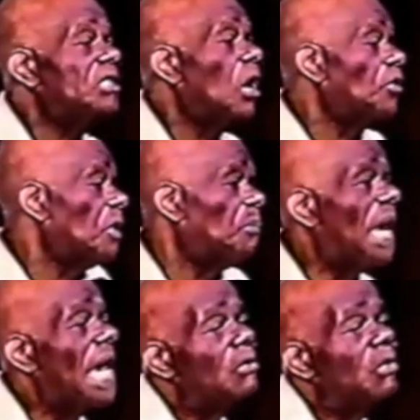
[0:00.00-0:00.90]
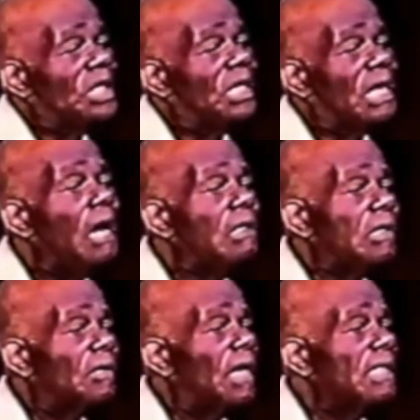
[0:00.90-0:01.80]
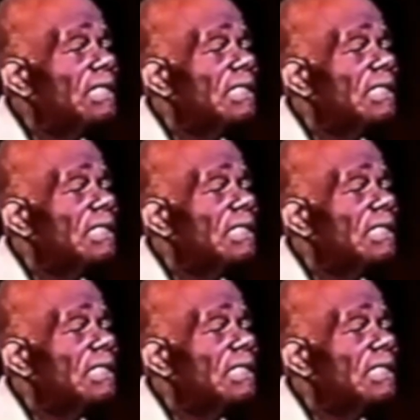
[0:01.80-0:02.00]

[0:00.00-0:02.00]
to go to bed with the conqueror.